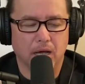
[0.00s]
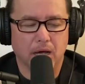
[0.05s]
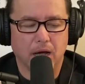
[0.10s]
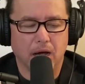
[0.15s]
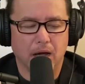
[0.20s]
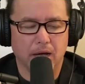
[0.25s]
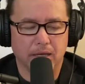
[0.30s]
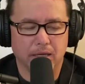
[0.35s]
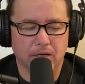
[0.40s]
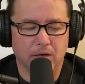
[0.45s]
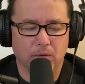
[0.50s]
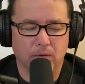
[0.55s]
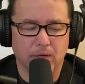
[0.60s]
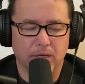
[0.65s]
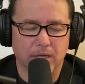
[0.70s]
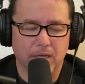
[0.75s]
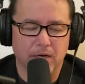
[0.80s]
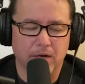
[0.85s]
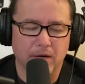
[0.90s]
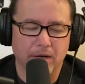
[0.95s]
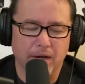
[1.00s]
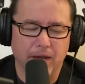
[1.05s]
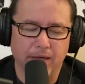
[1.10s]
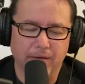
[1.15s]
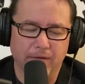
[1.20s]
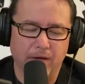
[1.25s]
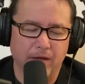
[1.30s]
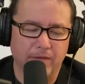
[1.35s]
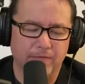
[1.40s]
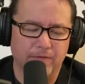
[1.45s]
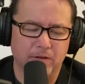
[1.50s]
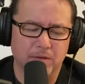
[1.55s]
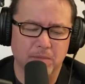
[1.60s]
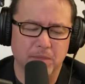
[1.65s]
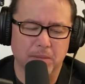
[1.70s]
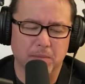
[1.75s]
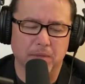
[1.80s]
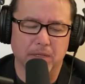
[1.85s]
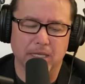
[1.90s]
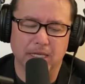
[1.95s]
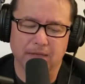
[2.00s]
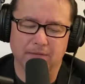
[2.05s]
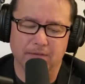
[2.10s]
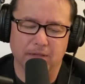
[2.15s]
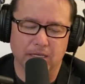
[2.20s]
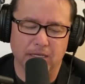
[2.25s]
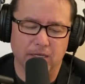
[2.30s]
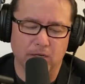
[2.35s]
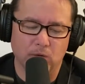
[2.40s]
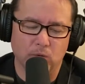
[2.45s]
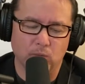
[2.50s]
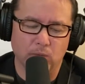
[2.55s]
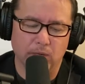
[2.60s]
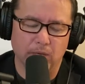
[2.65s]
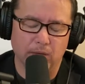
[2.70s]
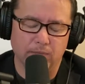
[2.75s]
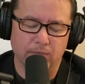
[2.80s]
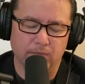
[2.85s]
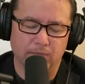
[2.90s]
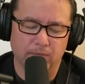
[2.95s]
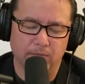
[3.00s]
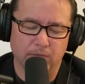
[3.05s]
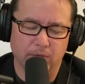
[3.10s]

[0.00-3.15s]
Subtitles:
And I firmly believe that, we've,